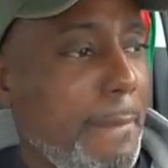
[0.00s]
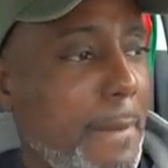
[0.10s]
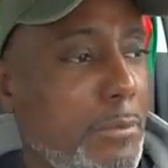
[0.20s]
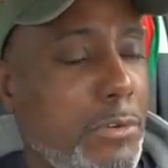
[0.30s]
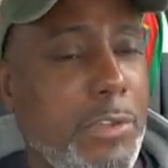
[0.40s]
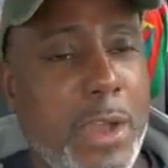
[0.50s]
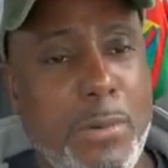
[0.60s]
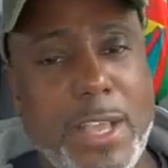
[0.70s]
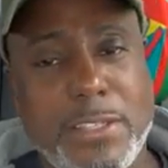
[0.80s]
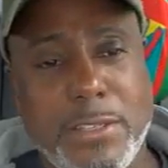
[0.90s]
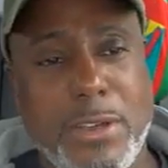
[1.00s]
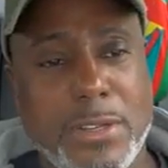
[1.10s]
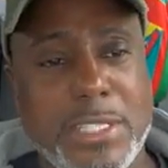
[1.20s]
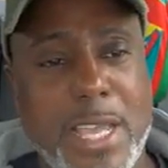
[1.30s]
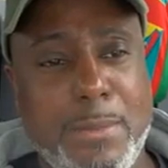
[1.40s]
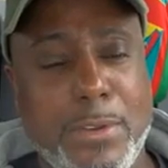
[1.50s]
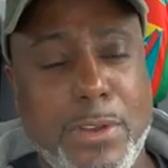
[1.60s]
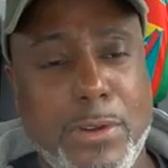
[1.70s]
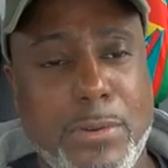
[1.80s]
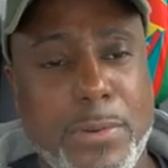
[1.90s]
a movie I watched a long time
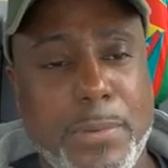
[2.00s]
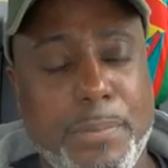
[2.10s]
ago,